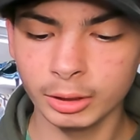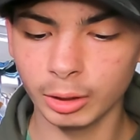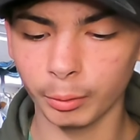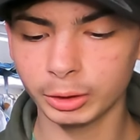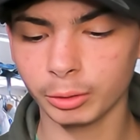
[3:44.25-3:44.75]

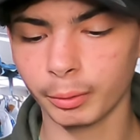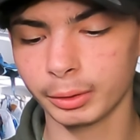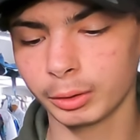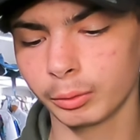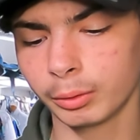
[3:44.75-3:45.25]
So what you're
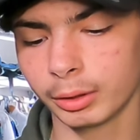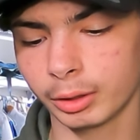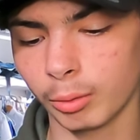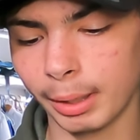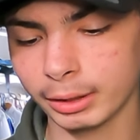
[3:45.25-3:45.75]
going to do,
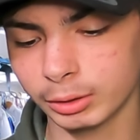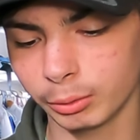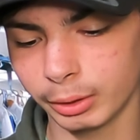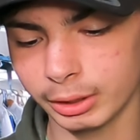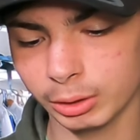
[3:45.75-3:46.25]
go back
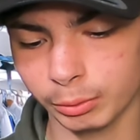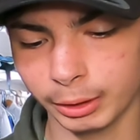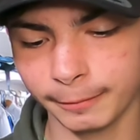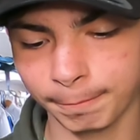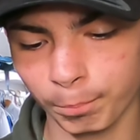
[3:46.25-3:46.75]
to this
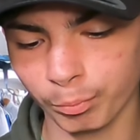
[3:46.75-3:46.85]
screen